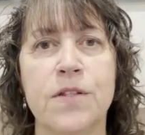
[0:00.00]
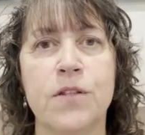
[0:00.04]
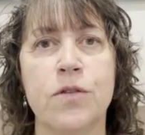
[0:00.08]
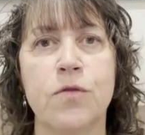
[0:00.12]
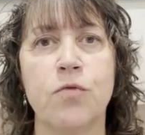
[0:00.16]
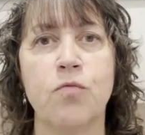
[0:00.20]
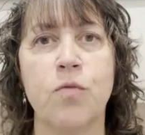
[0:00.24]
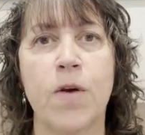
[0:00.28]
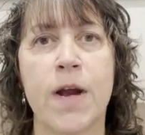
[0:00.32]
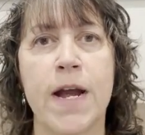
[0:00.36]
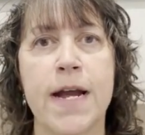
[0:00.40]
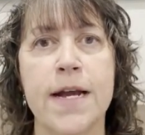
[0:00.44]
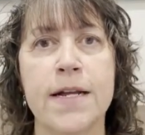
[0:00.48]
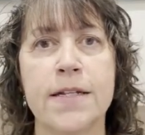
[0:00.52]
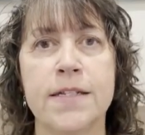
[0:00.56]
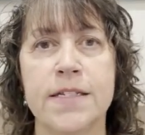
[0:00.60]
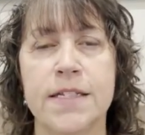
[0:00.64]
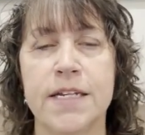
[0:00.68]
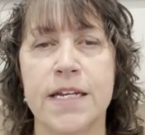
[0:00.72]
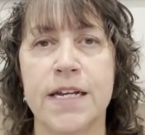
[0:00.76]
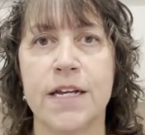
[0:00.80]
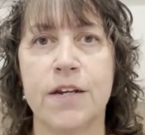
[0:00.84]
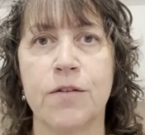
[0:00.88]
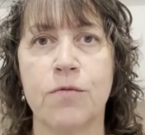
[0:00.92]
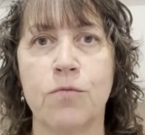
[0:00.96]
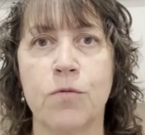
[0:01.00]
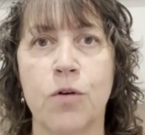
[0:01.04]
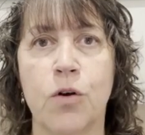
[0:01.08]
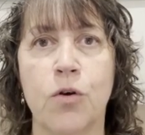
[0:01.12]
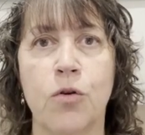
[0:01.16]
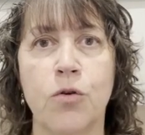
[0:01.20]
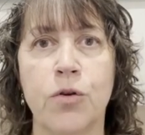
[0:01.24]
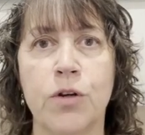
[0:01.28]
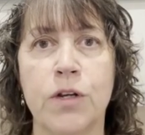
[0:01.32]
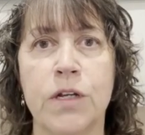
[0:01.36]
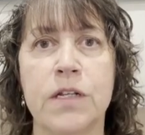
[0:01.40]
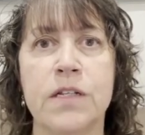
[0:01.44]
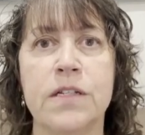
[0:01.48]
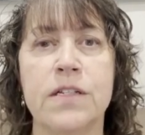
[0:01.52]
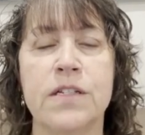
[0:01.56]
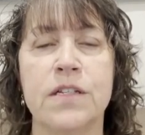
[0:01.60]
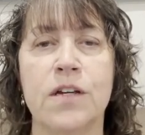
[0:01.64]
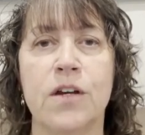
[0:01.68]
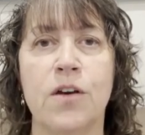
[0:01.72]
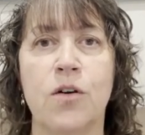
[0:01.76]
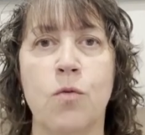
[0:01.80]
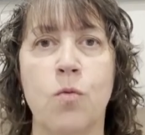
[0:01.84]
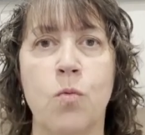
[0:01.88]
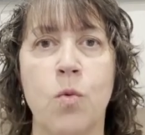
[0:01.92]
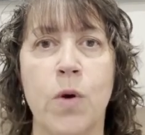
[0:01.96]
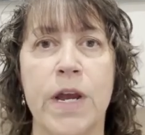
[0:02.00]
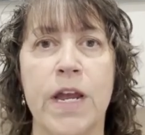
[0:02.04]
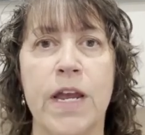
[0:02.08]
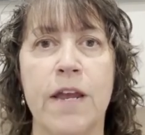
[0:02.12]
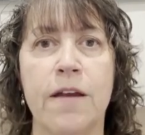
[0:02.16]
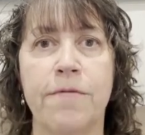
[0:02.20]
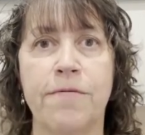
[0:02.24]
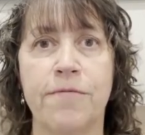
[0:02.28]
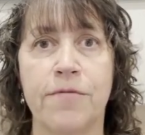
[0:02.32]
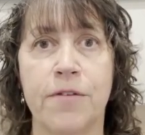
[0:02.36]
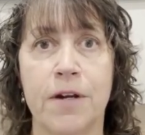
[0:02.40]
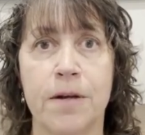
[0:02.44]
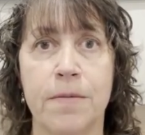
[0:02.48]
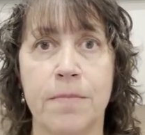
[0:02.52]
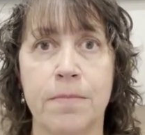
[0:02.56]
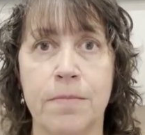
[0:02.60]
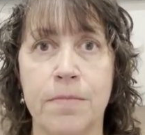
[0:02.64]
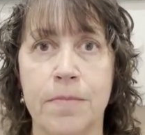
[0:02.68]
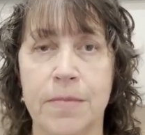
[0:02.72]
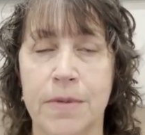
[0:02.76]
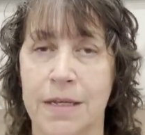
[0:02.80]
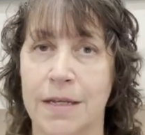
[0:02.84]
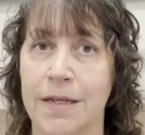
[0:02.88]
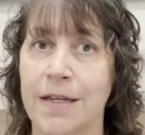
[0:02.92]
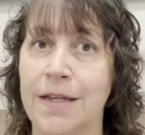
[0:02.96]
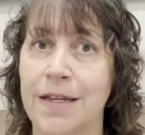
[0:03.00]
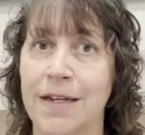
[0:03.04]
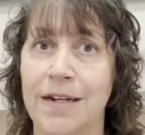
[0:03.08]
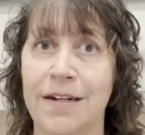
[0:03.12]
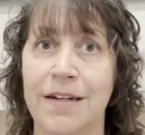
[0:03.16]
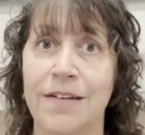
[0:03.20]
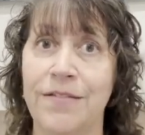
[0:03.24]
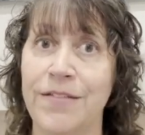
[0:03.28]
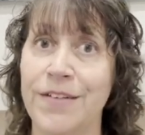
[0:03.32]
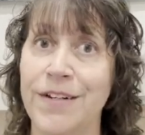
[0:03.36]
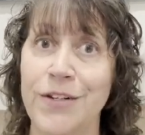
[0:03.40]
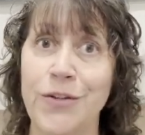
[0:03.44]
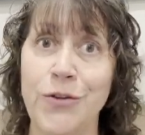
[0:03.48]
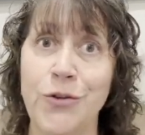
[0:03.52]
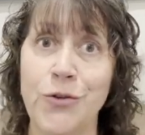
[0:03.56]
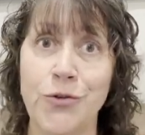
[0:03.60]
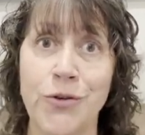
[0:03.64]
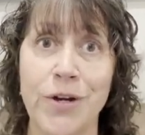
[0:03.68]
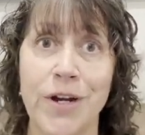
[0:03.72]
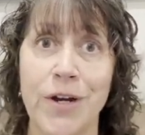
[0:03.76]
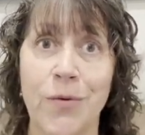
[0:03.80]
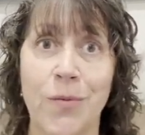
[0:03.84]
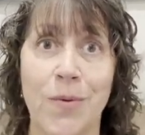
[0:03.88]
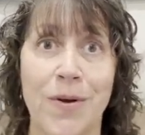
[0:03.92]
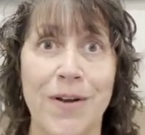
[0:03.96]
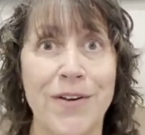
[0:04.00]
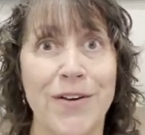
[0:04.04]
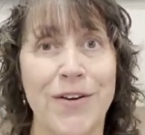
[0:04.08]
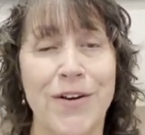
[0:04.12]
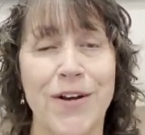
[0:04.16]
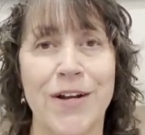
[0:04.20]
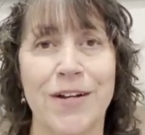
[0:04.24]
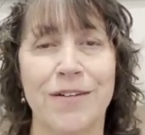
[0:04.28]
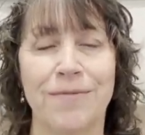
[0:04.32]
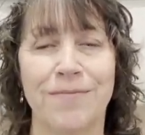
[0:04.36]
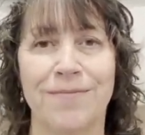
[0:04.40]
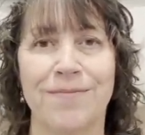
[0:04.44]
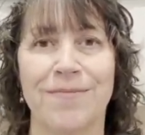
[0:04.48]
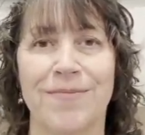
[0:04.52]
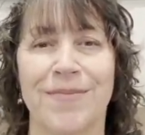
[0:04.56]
the rats and rodents away from living in your truck while you're gone.